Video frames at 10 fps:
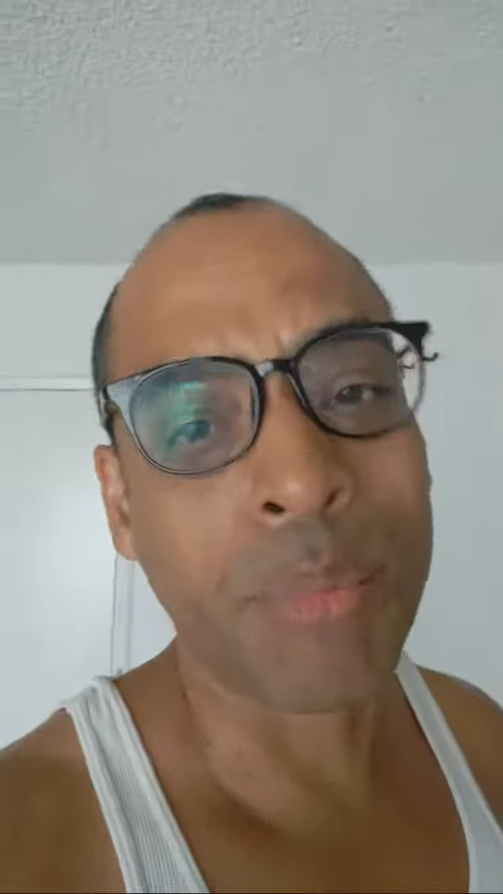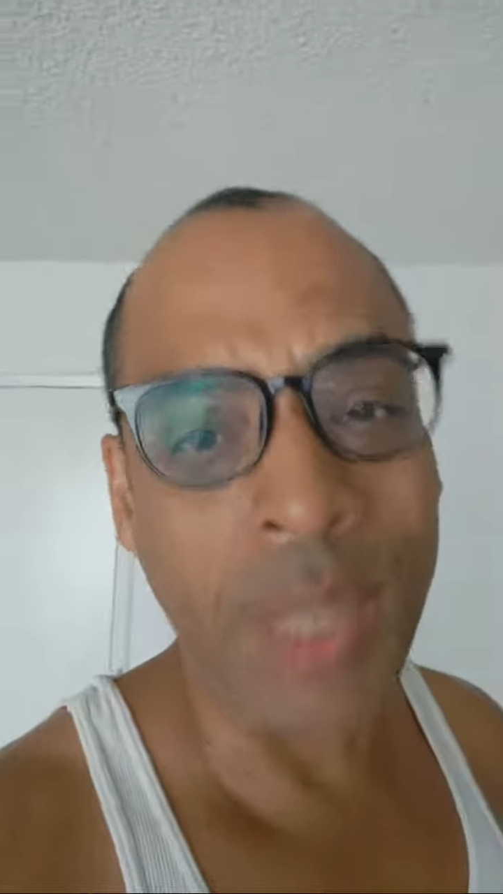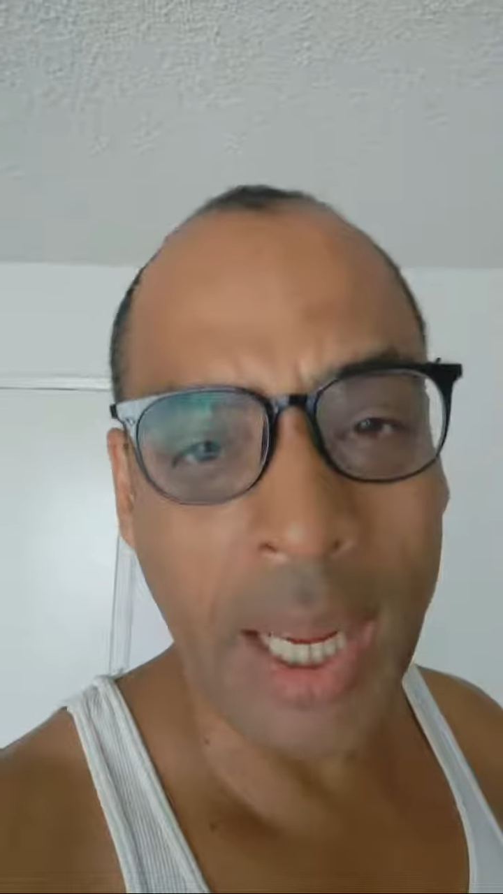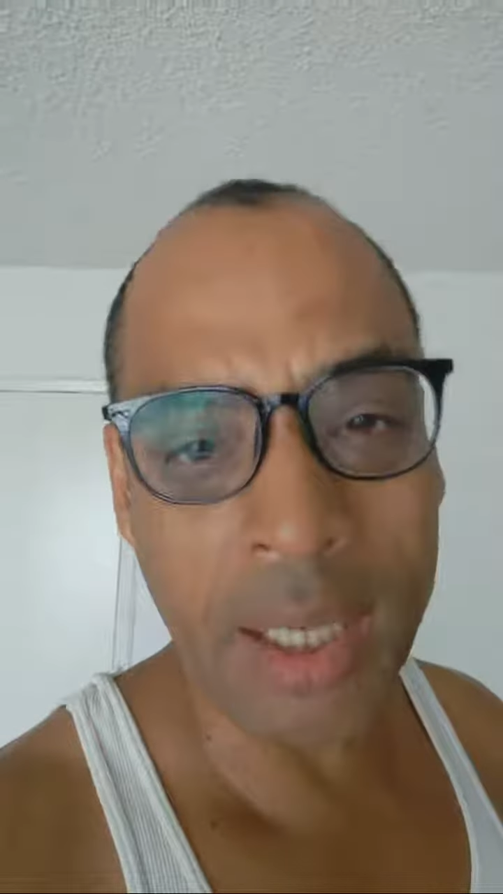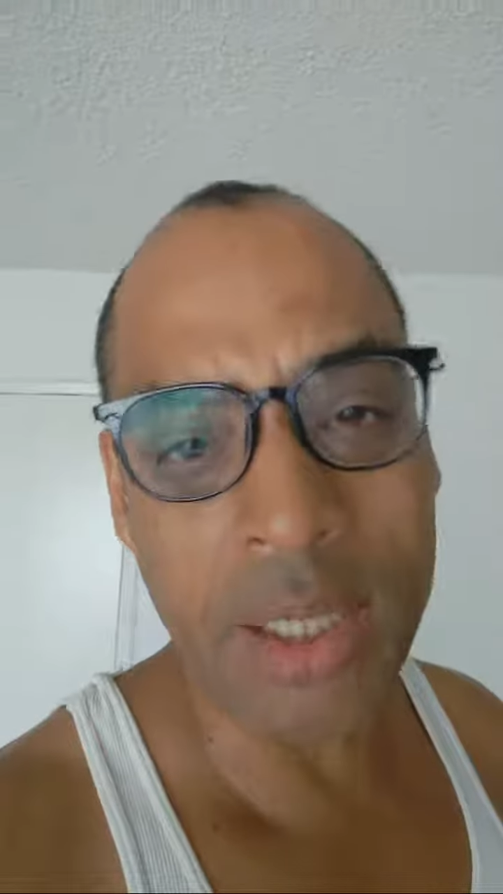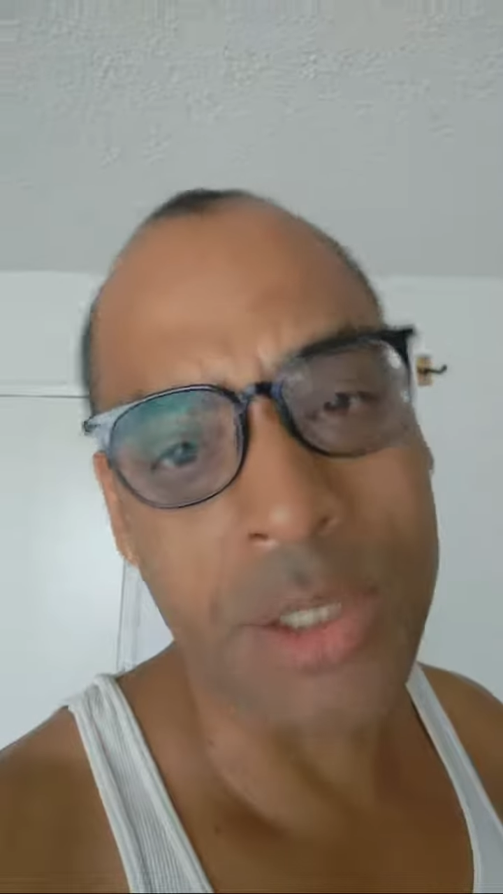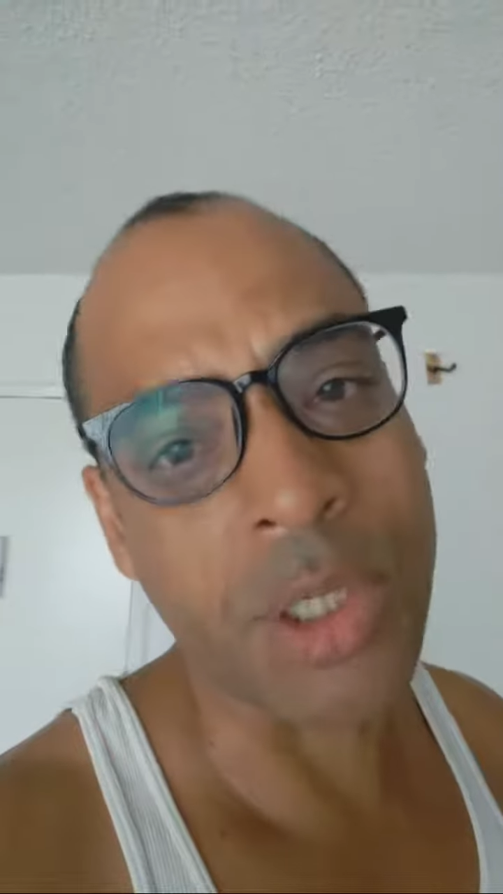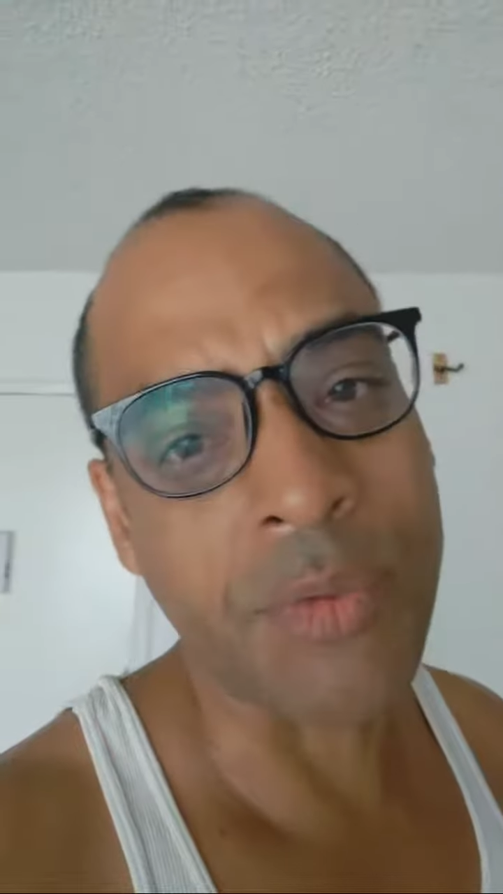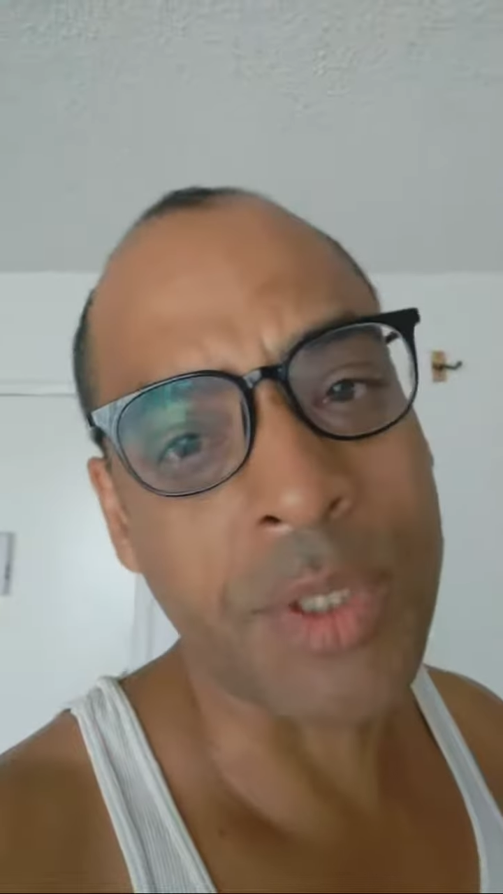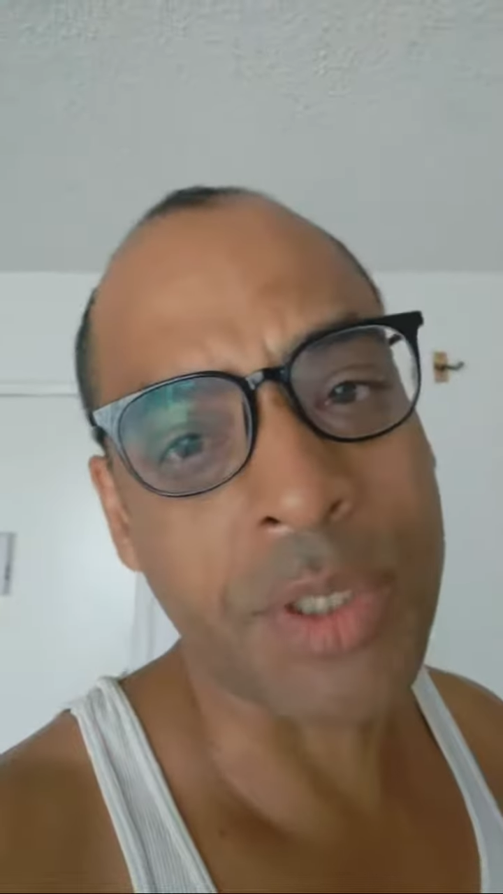black
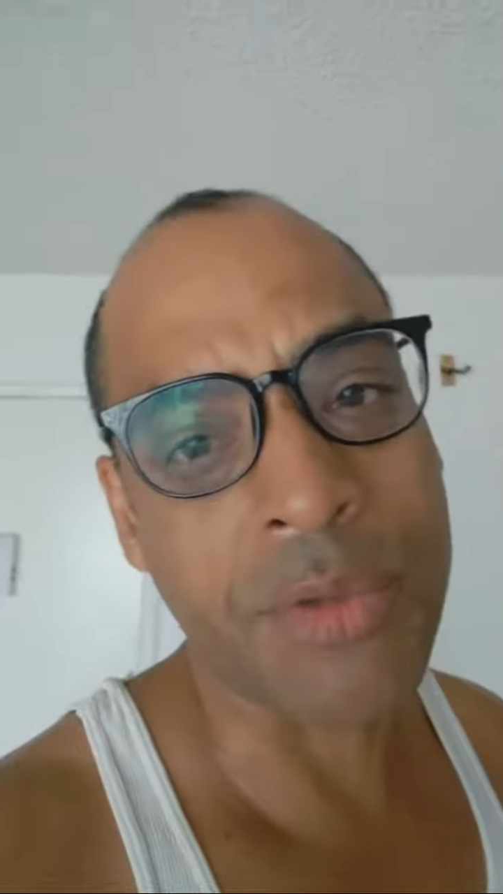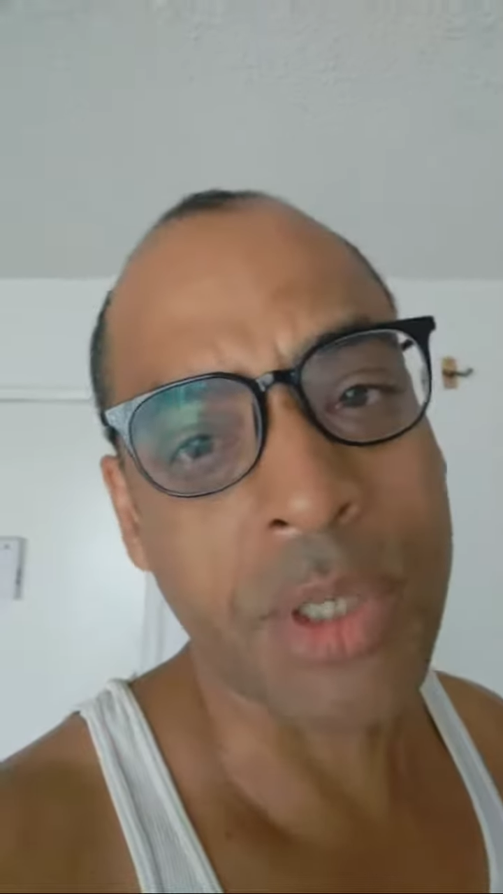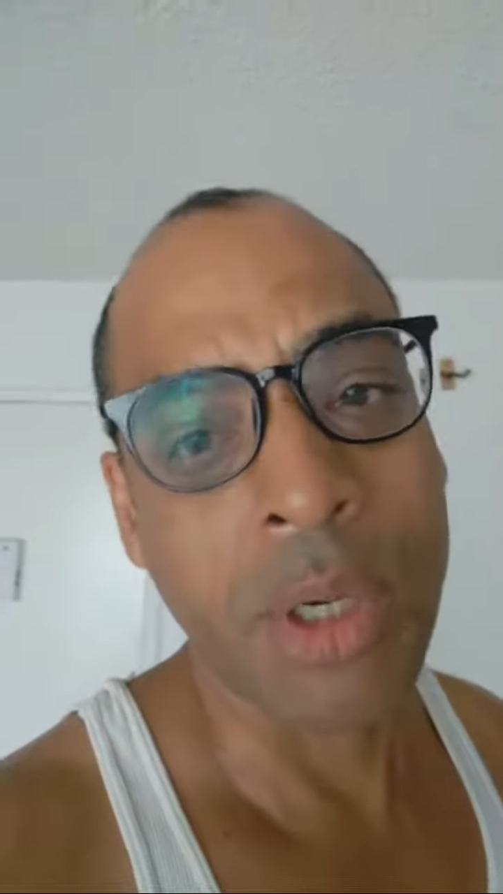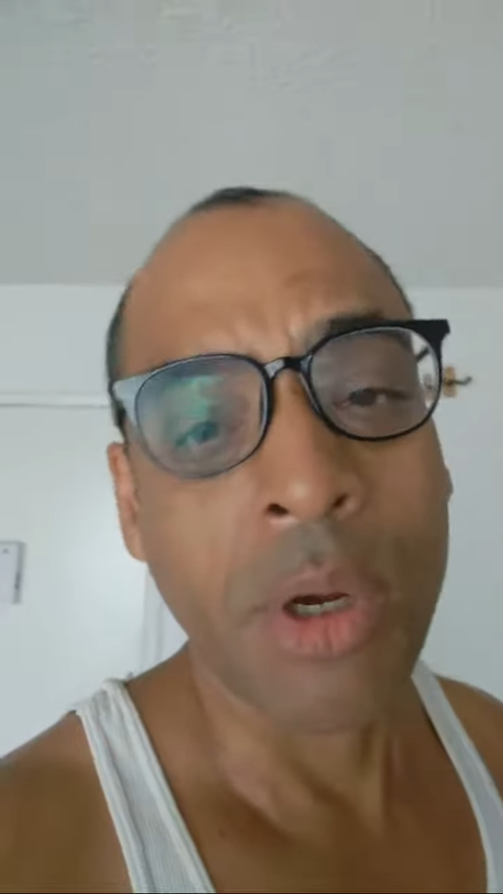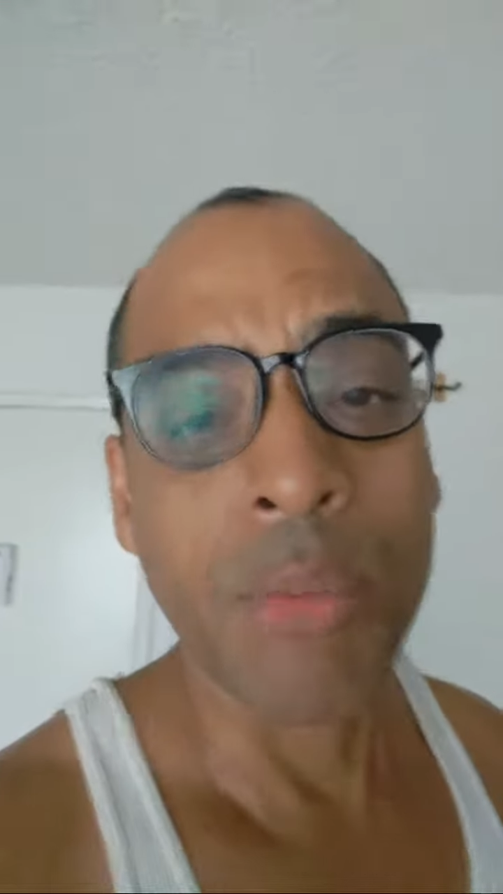conservatives